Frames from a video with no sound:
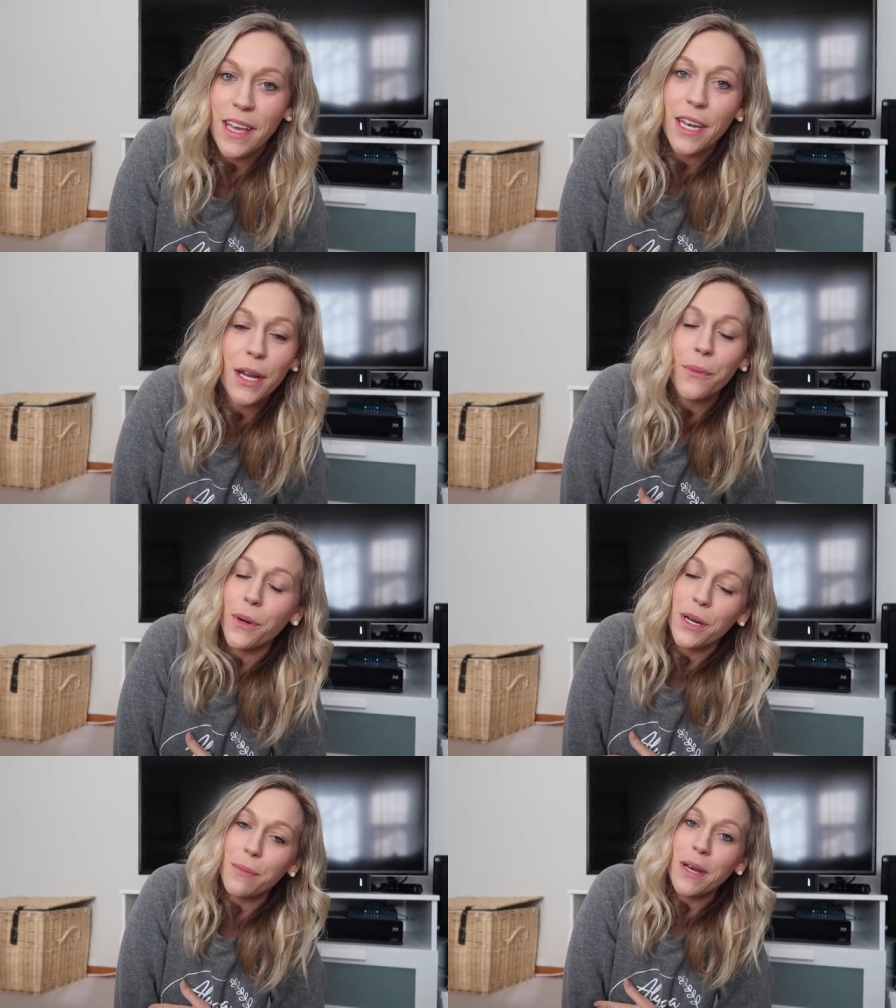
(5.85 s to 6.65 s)
and i
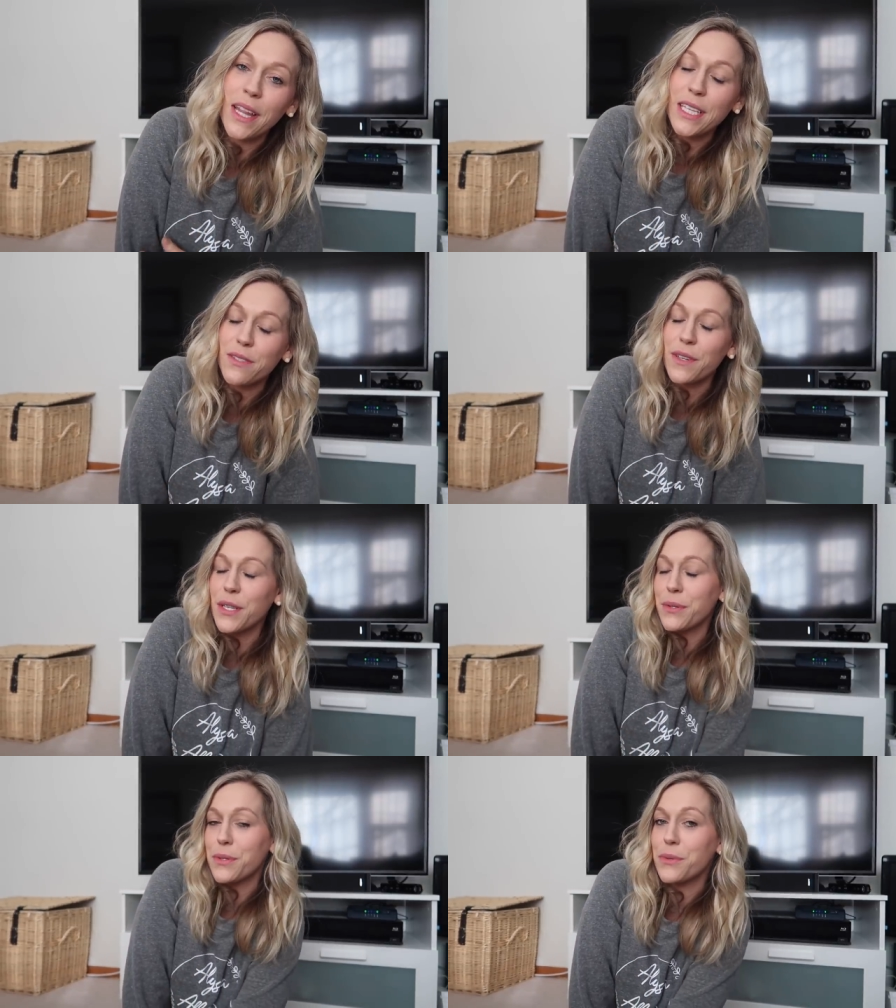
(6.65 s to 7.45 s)
wore it in my last
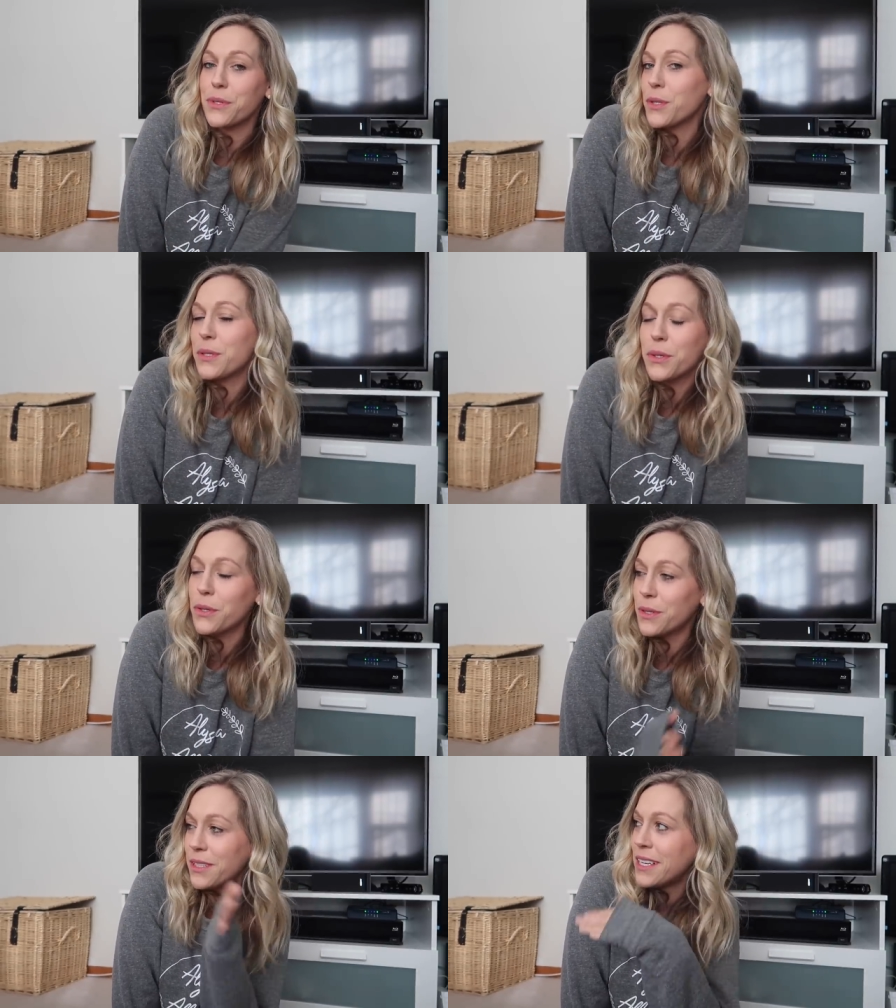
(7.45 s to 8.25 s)
video too so it's
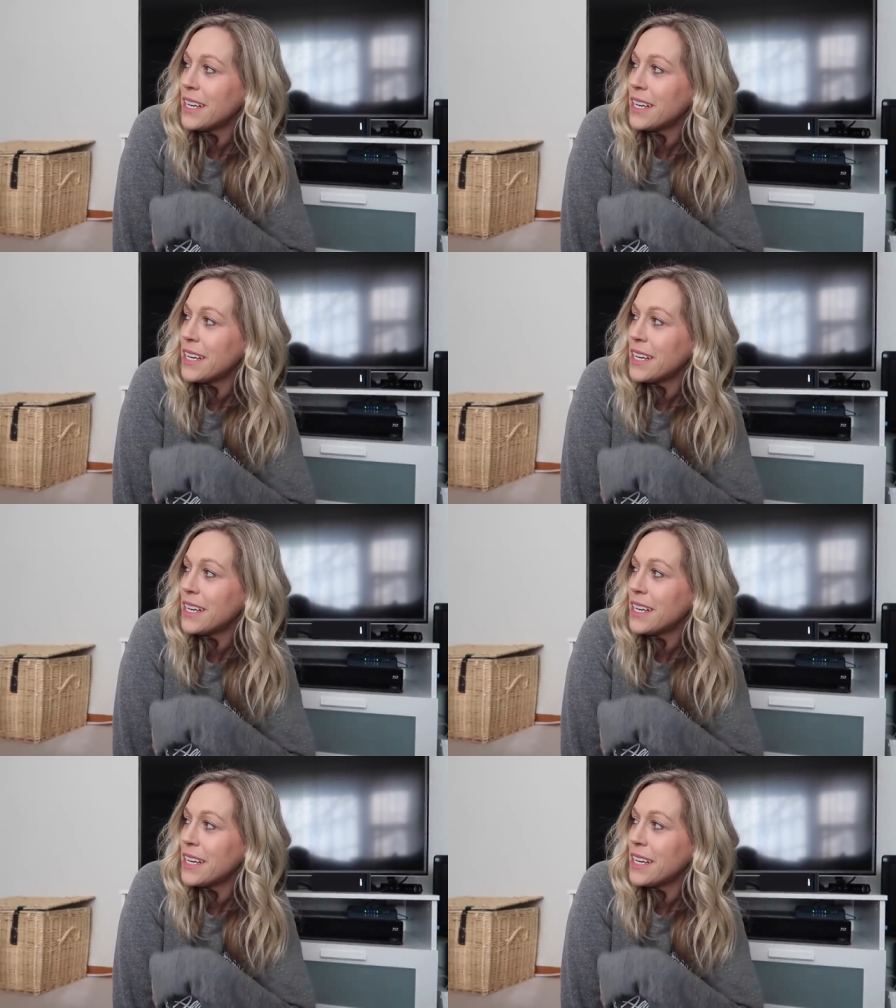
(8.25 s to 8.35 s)
cool